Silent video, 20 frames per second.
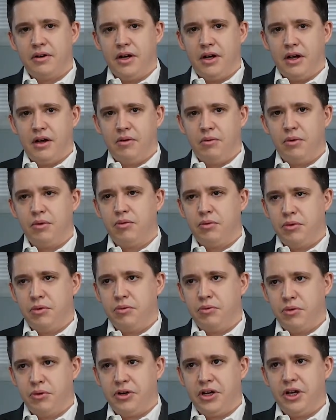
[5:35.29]

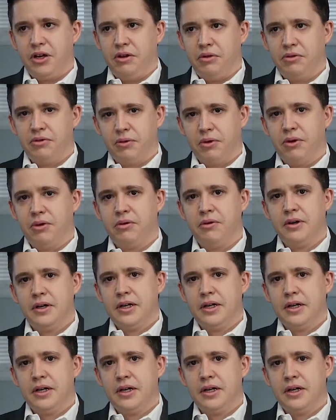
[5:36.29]
will get you through.